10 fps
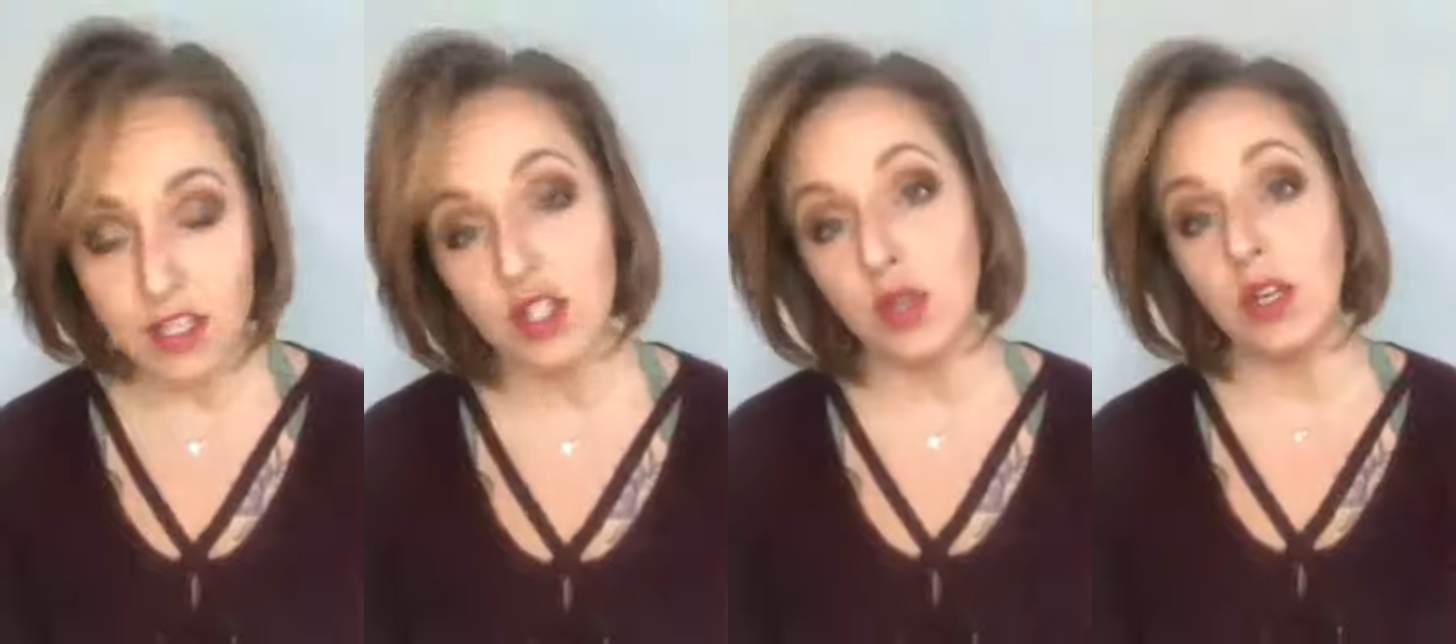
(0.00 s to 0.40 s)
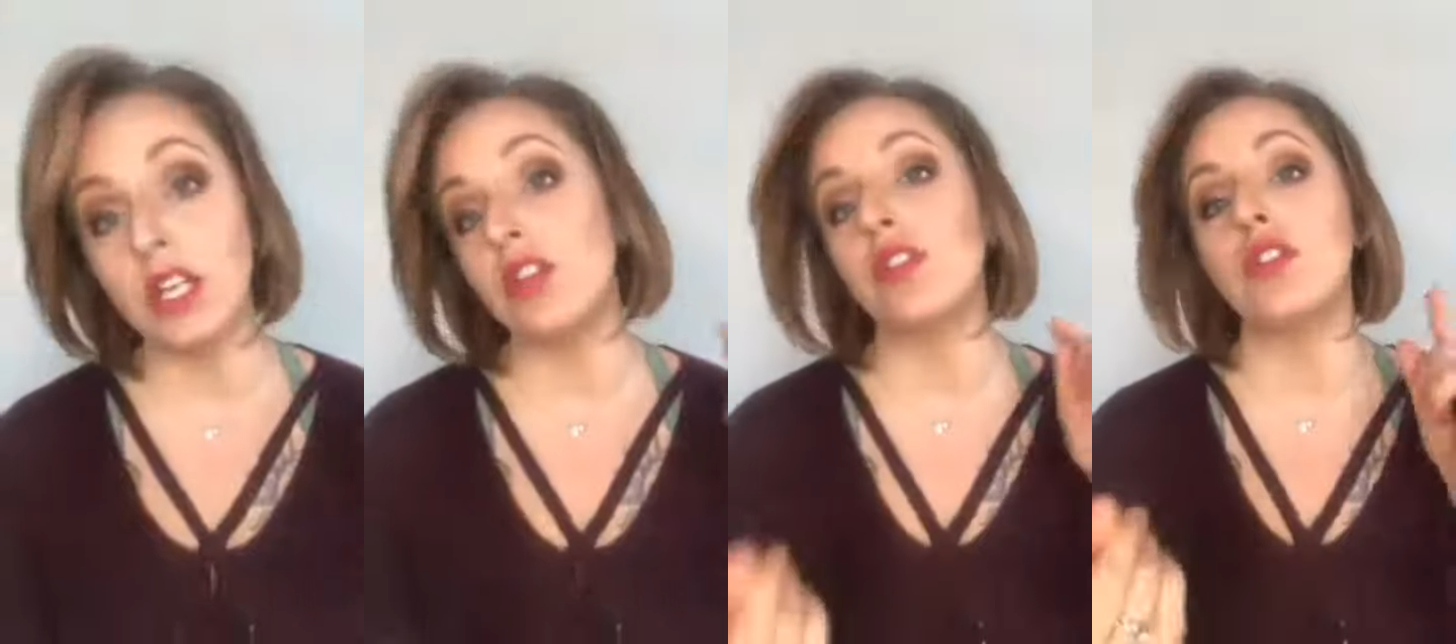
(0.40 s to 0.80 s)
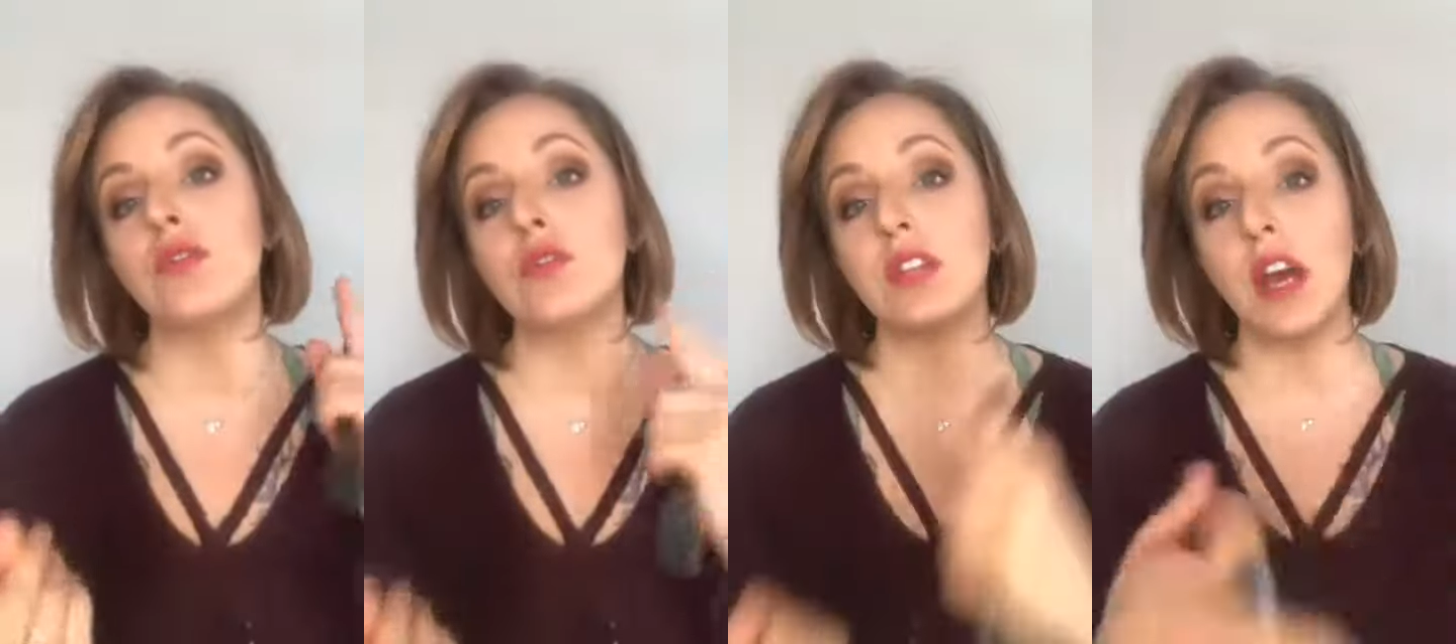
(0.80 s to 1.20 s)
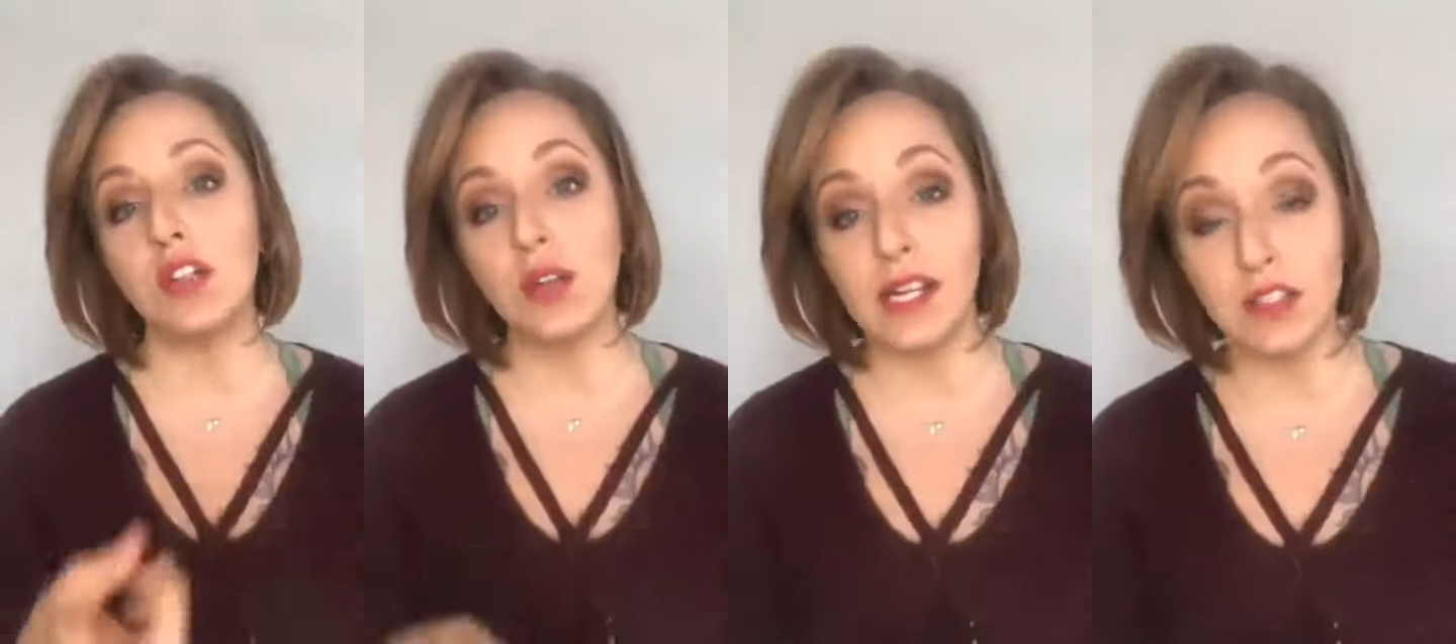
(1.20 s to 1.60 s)
So you can either use a
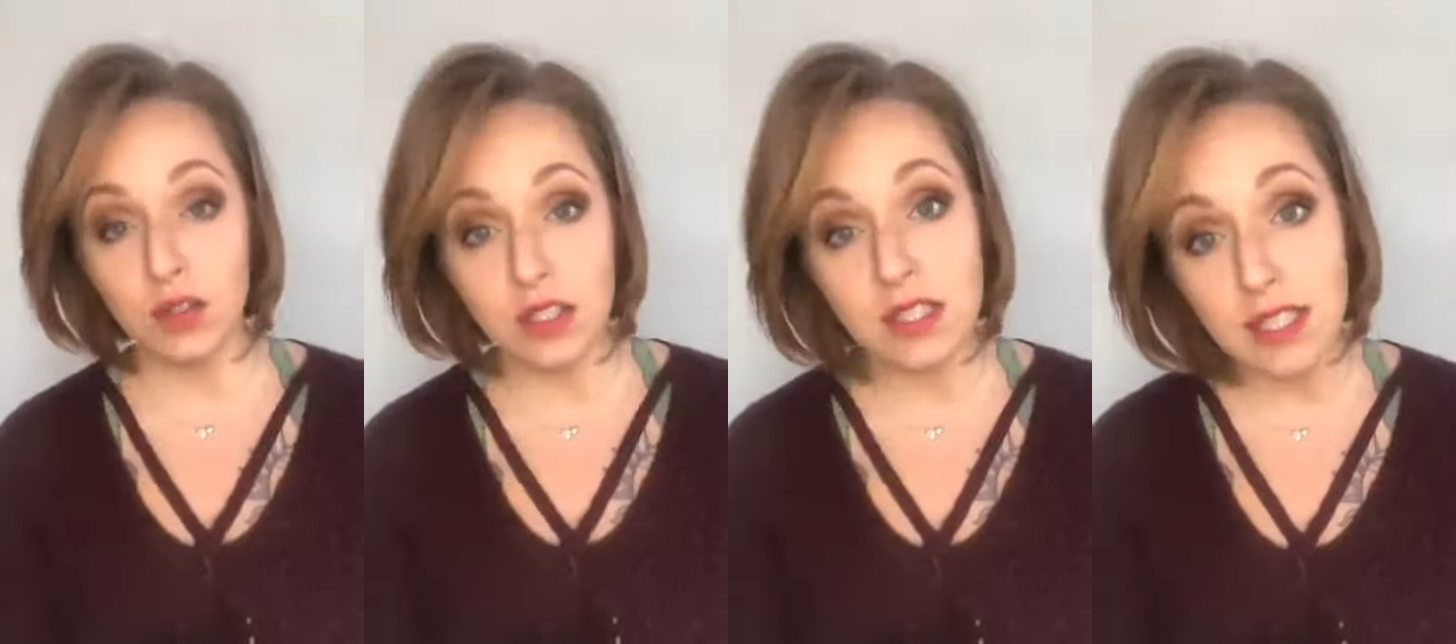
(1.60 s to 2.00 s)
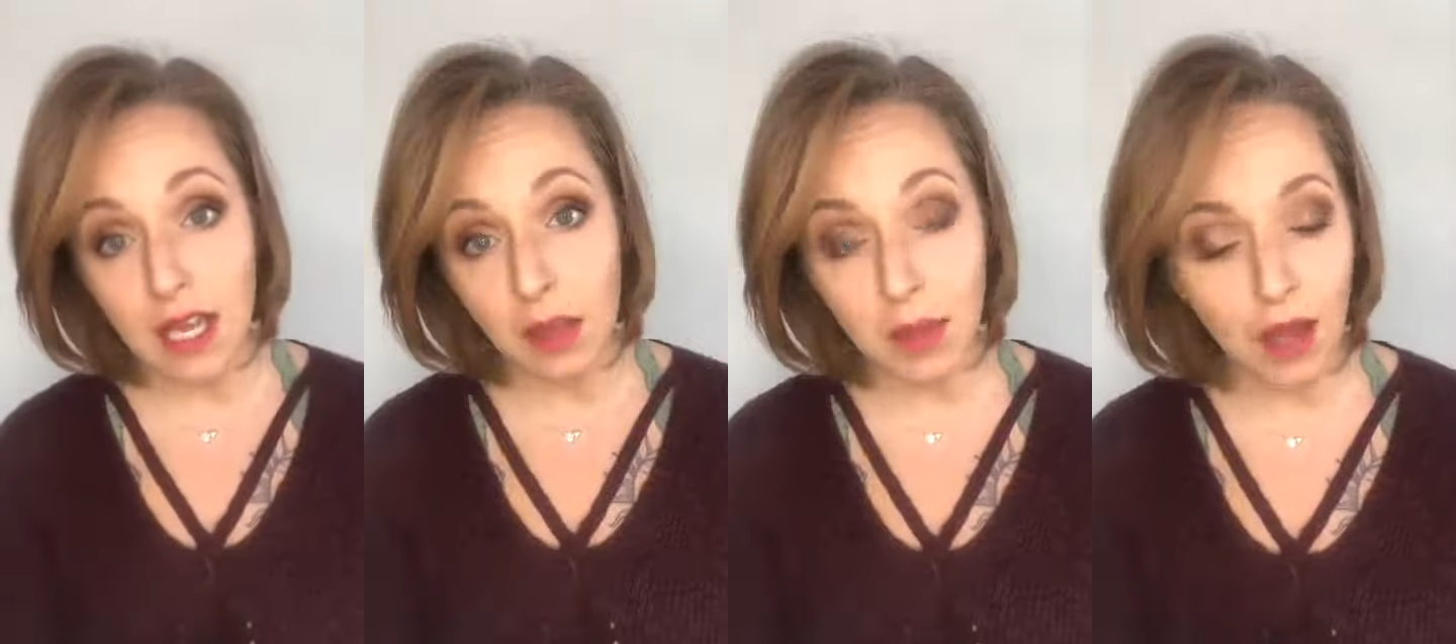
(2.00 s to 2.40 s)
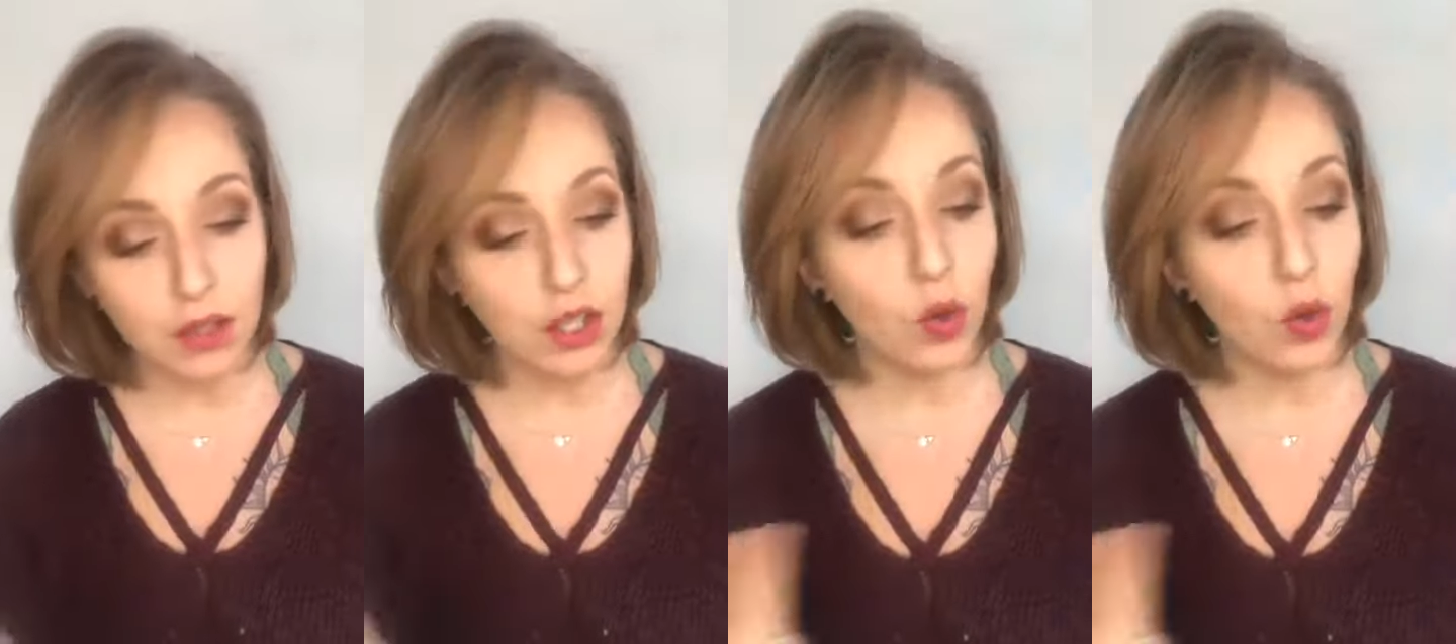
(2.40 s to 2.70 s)
translucent setting powder,